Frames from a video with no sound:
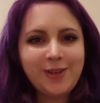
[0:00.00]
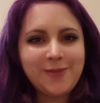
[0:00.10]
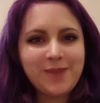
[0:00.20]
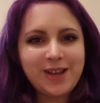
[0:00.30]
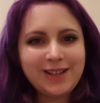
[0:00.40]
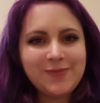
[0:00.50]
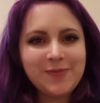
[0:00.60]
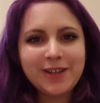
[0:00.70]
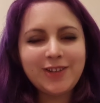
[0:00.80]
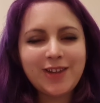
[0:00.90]
welcome back
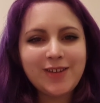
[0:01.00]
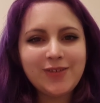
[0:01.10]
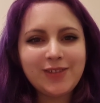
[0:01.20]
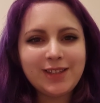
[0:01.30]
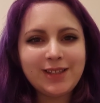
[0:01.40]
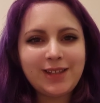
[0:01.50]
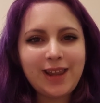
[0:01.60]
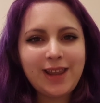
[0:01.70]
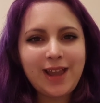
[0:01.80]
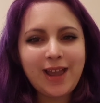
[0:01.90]
to my channel.
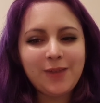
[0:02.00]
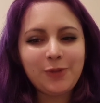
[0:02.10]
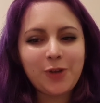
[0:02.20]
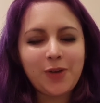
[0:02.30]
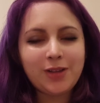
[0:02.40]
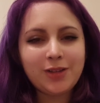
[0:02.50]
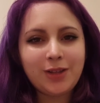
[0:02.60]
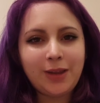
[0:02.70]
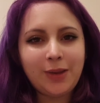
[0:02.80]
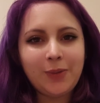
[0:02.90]
Today I am
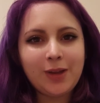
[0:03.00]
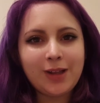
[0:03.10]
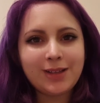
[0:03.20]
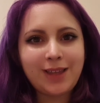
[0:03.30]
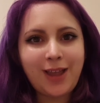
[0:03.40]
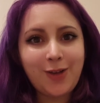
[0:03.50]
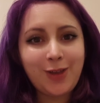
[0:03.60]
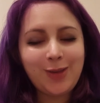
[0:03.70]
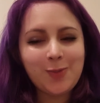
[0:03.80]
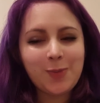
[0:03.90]
going to
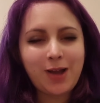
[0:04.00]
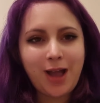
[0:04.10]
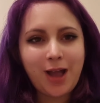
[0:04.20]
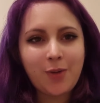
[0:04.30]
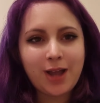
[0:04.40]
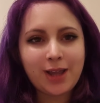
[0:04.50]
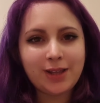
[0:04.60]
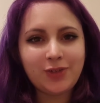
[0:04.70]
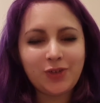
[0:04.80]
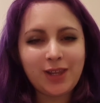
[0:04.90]
tell you about how
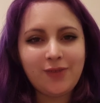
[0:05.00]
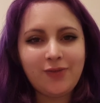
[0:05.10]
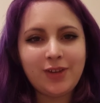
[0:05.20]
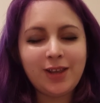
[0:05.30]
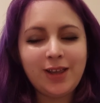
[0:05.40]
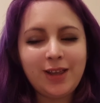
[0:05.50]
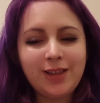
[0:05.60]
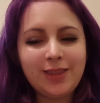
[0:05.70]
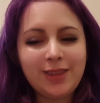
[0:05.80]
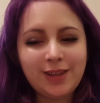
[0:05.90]
I achieved
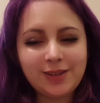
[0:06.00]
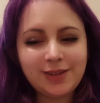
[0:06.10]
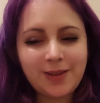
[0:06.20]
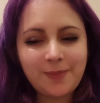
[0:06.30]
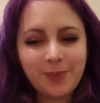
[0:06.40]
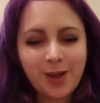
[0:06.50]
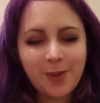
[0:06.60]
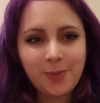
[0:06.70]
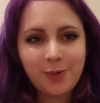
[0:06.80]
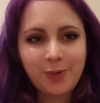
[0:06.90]
this
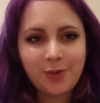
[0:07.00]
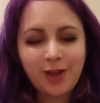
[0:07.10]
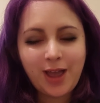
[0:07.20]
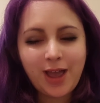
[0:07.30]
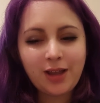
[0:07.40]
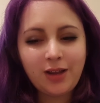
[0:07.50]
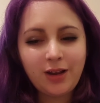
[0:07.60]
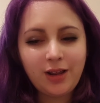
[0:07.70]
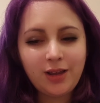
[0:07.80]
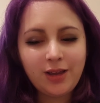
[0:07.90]
purple hair
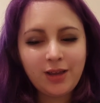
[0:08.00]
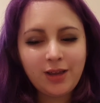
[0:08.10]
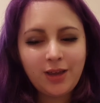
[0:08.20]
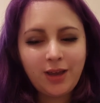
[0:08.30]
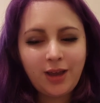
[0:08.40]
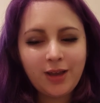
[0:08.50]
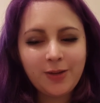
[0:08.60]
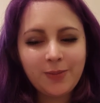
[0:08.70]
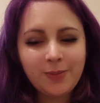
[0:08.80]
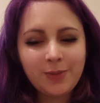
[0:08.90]
colour.
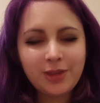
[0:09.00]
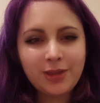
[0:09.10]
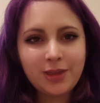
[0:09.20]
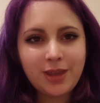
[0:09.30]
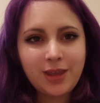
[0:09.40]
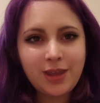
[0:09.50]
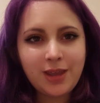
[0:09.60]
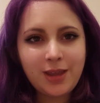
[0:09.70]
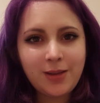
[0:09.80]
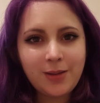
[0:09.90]

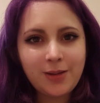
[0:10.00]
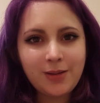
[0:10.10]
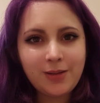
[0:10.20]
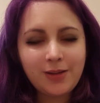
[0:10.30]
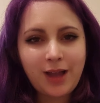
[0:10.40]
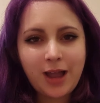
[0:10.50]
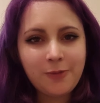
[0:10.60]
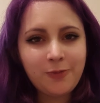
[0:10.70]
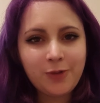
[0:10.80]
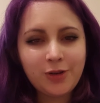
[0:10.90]
The
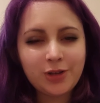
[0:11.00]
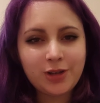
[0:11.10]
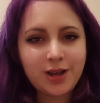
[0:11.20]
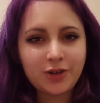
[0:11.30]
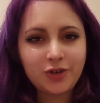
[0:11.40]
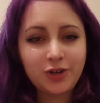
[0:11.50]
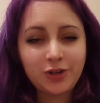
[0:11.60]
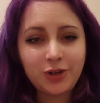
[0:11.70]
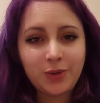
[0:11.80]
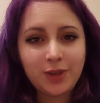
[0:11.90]
camera doesn't
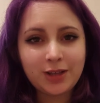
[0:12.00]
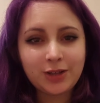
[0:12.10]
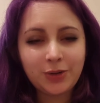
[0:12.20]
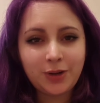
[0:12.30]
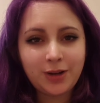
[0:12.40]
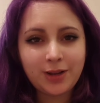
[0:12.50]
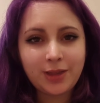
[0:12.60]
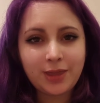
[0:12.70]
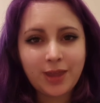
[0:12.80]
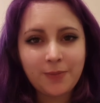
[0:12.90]
actually do this
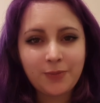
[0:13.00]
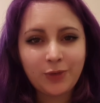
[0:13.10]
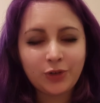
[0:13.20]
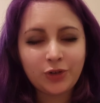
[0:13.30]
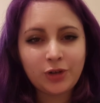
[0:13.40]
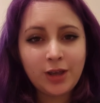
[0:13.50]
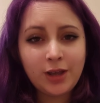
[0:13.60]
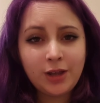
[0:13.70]
colour that much